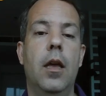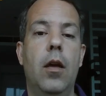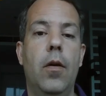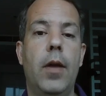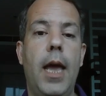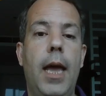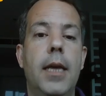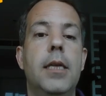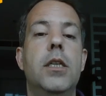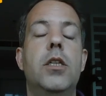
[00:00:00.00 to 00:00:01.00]
Okay,
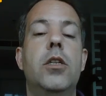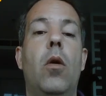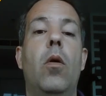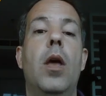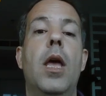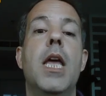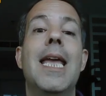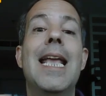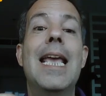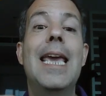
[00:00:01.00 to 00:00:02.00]
so
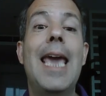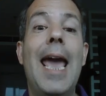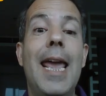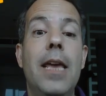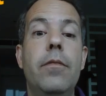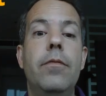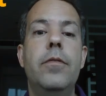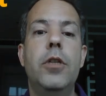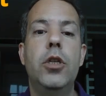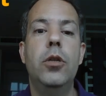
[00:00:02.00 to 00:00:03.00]
gave
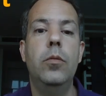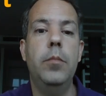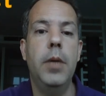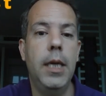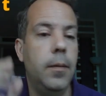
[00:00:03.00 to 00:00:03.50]
to me.